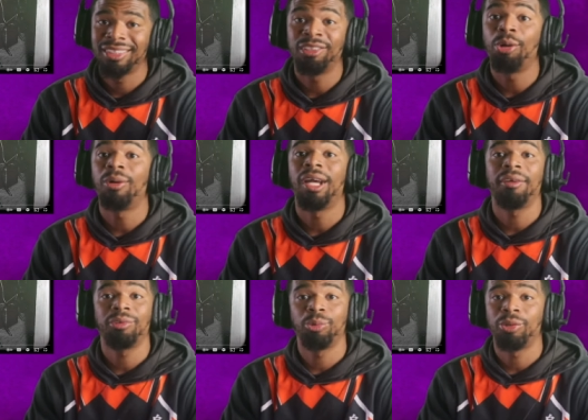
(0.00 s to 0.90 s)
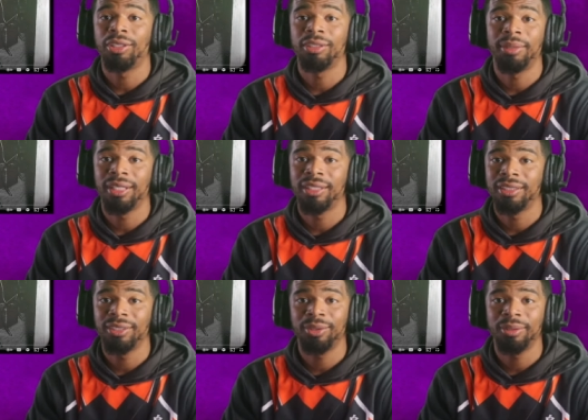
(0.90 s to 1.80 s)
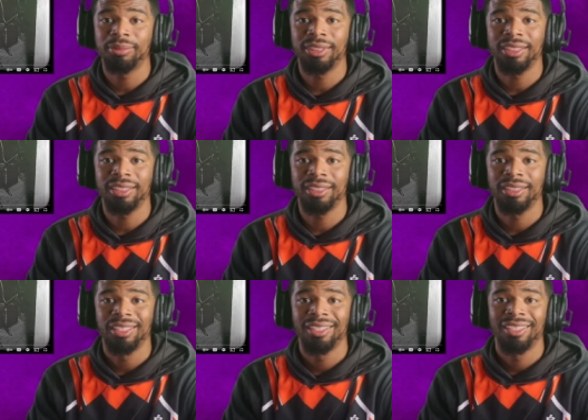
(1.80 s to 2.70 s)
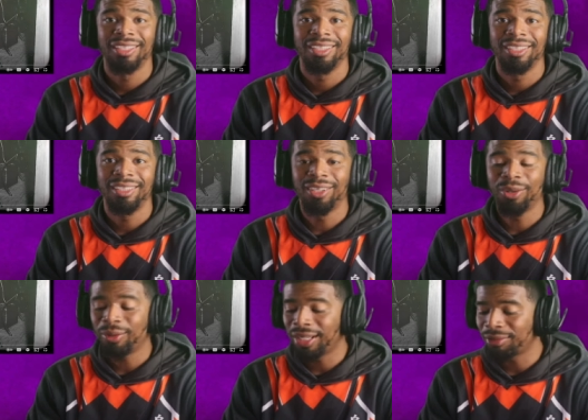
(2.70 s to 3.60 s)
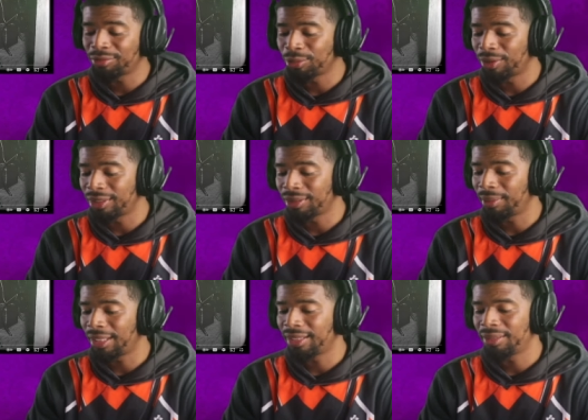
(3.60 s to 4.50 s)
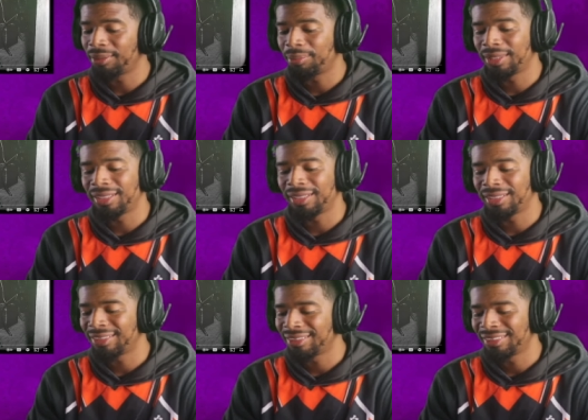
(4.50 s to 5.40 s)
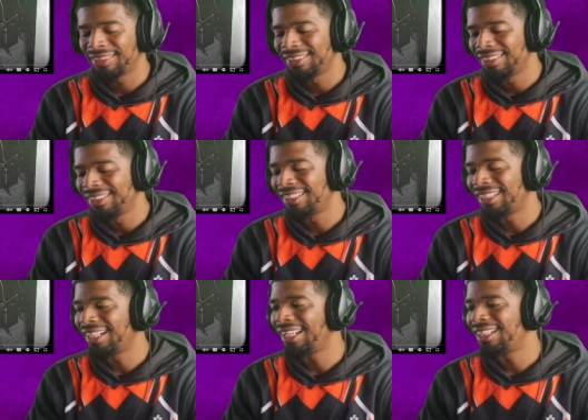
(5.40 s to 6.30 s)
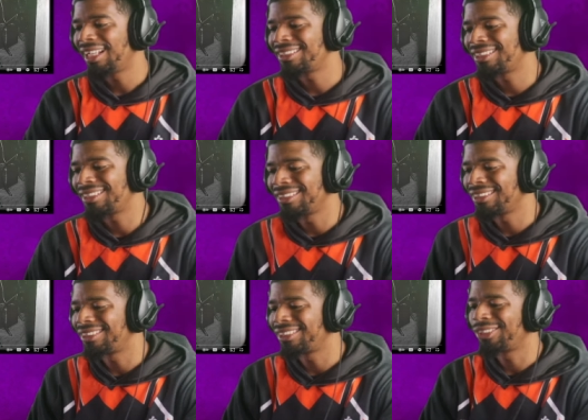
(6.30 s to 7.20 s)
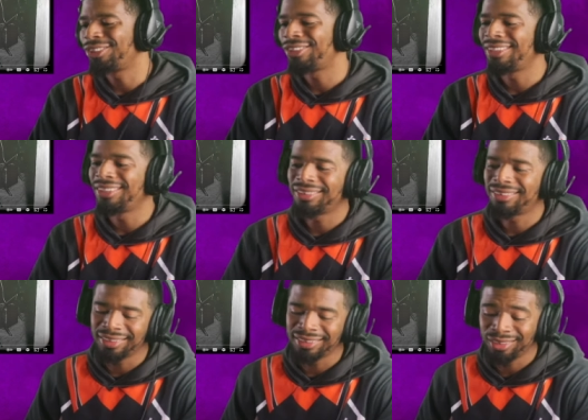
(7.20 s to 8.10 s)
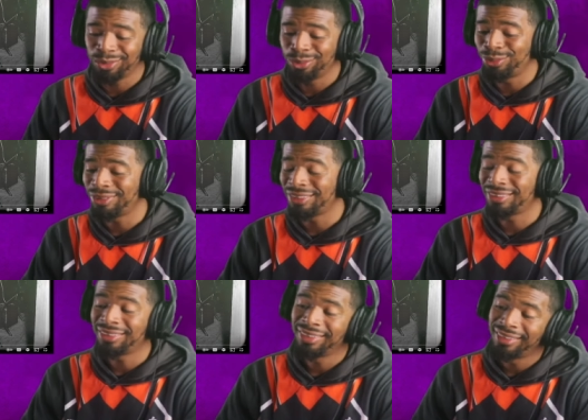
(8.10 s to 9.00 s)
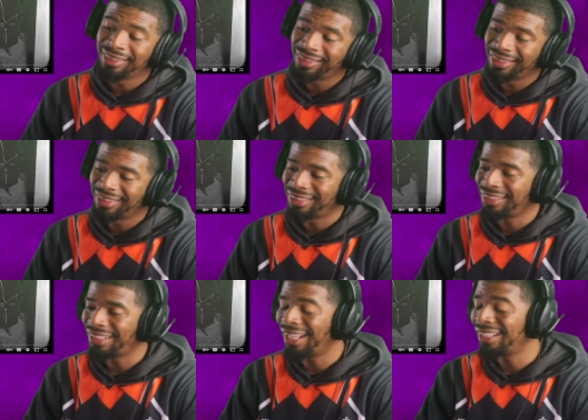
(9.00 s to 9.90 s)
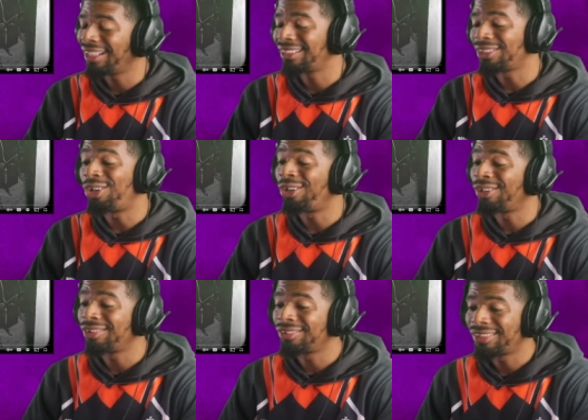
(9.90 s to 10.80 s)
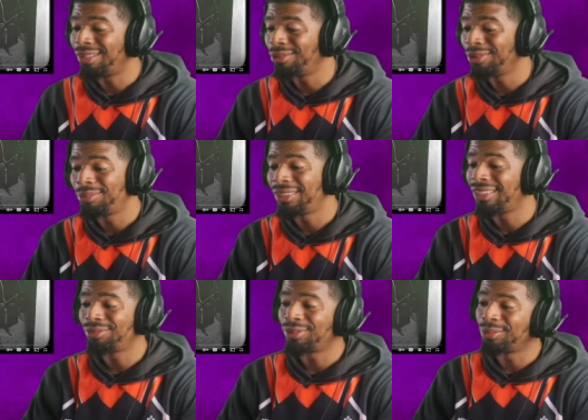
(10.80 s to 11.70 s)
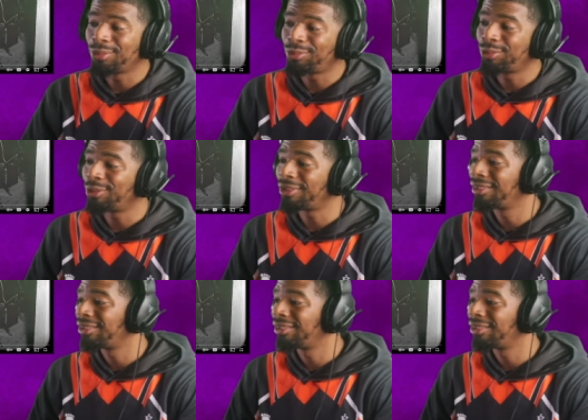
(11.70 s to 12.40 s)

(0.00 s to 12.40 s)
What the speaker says: Don't have to worry about it. Know what I'm saying? Don't have to worry about it. But yeah, that sense of security is huge. And that's all I want to be comfortable for.